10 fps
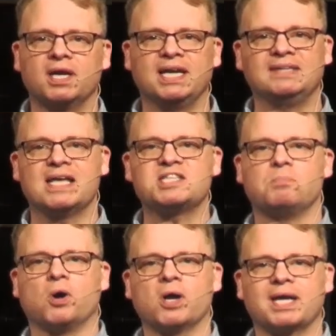Again, that's
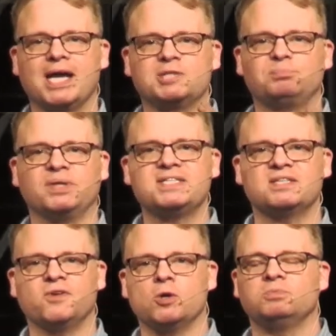
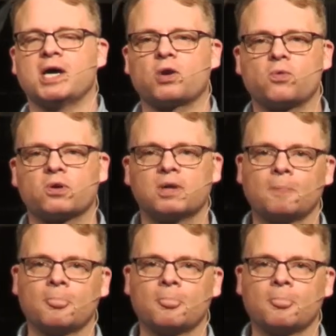mark@placeofhope.org.